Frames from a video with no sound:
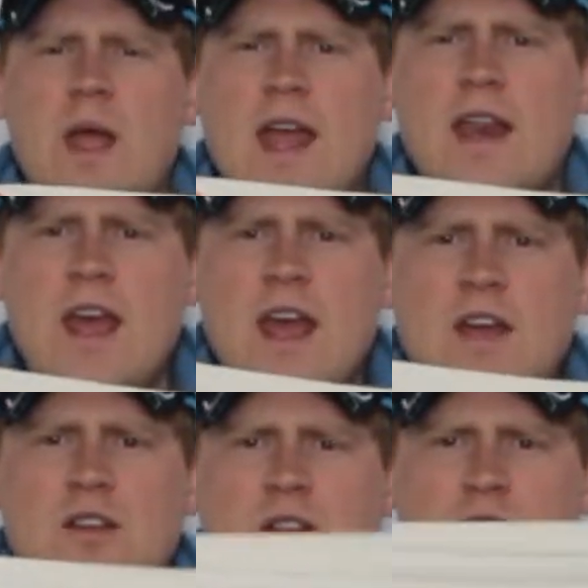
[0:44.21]
pant
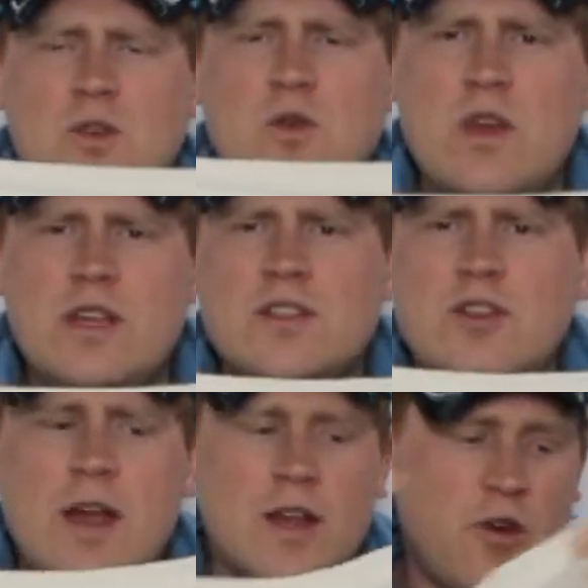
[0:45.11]
to the
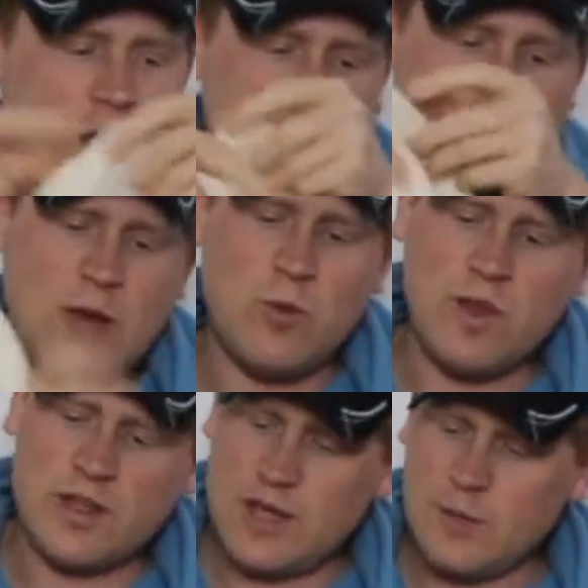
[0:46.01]
Australian cricket team, with
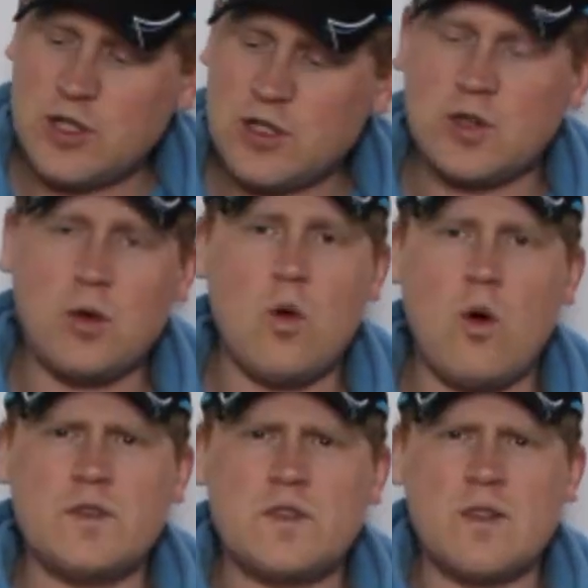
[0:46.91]
the exception to
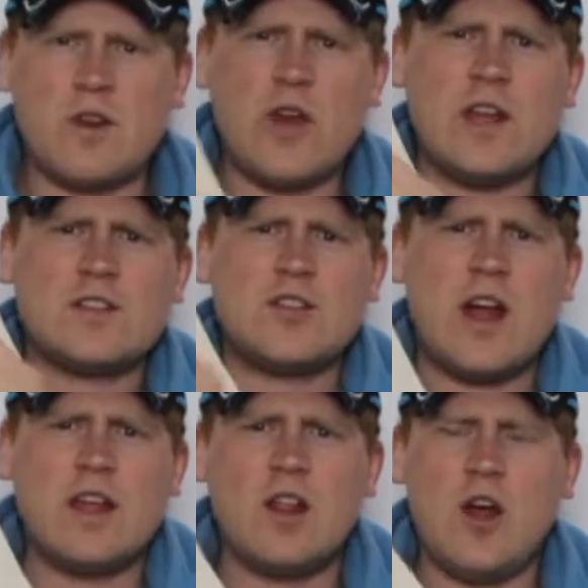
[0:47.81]
obviously the Cricket
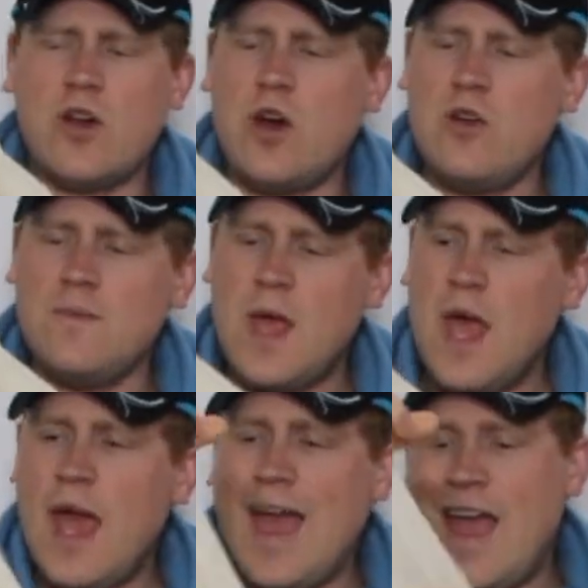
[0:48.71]
Australia logo,
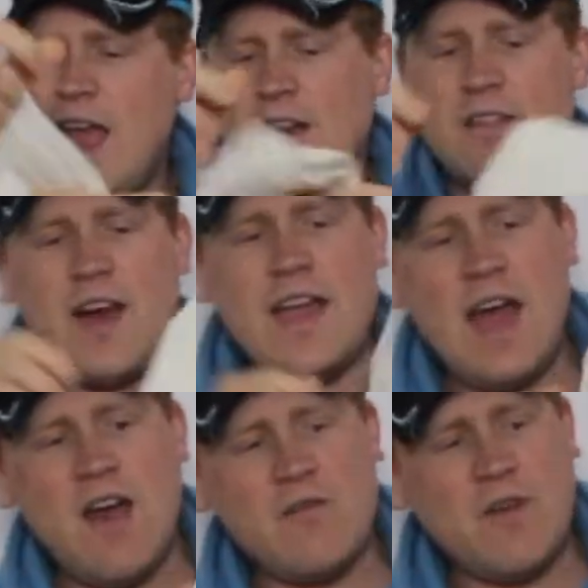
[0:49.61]
and they
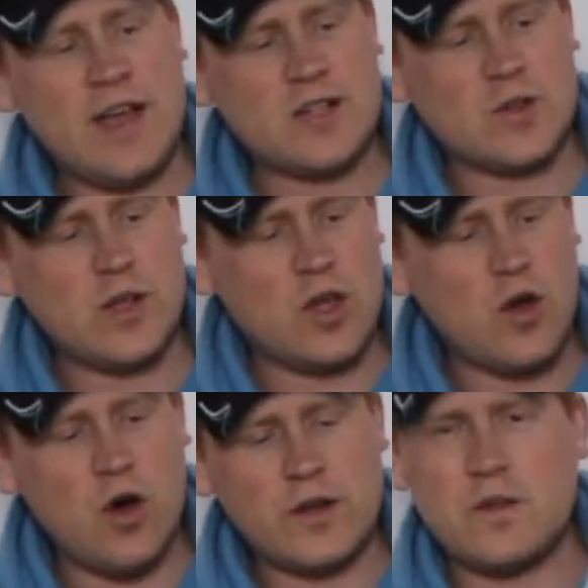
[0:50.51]
have actually
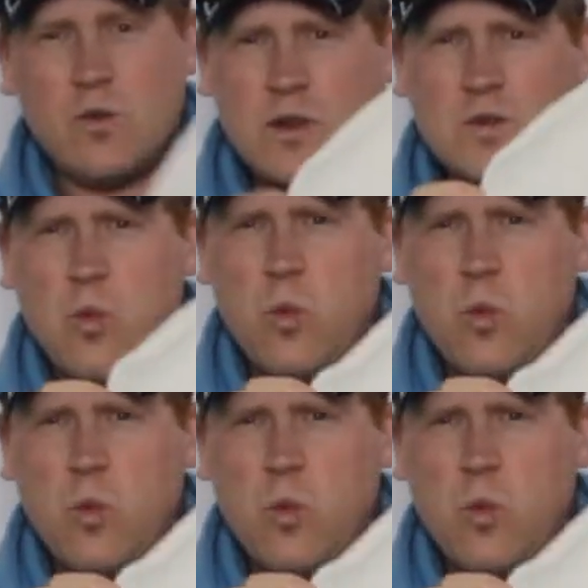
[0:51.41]
got was